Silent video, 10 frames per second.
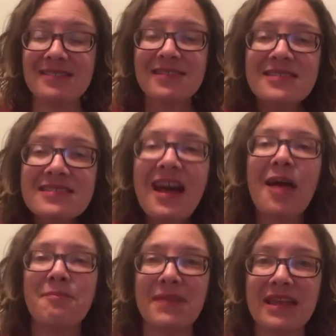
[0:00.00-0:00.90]
does
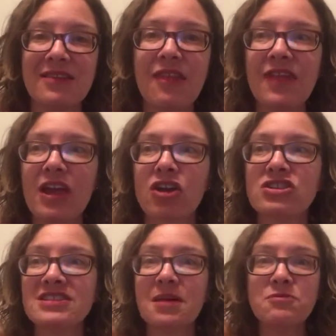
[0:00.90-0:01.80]
not mean that they are
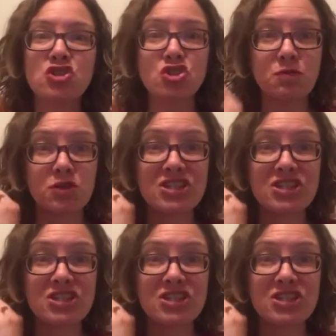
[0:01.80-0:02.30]
some super